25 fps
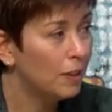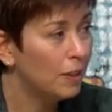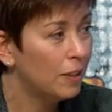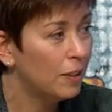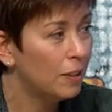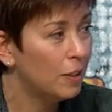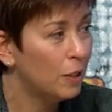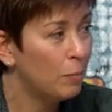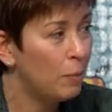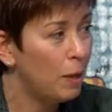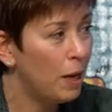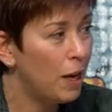and
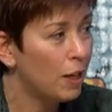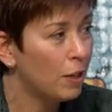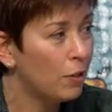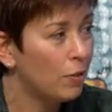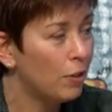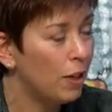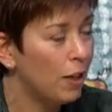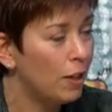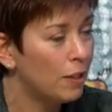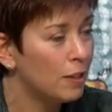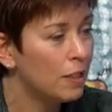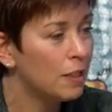their
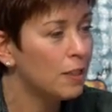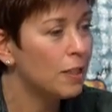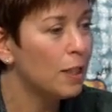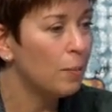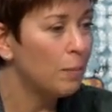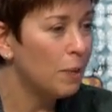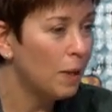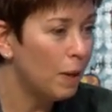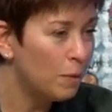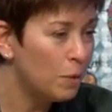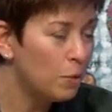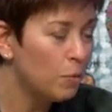backgrounds. And
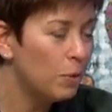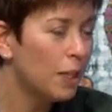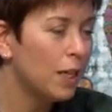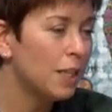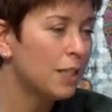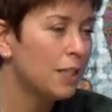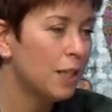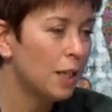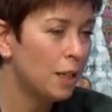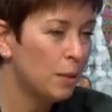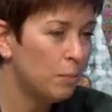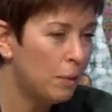sometimes we get
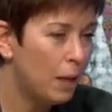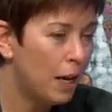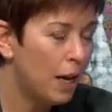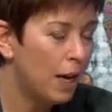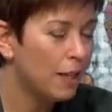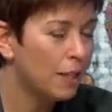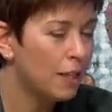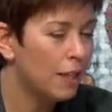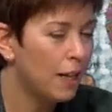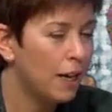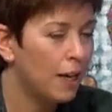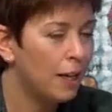to
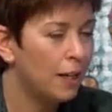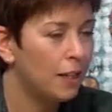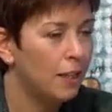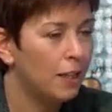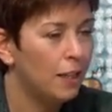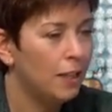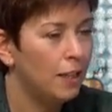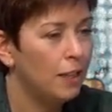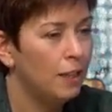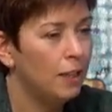unpack that,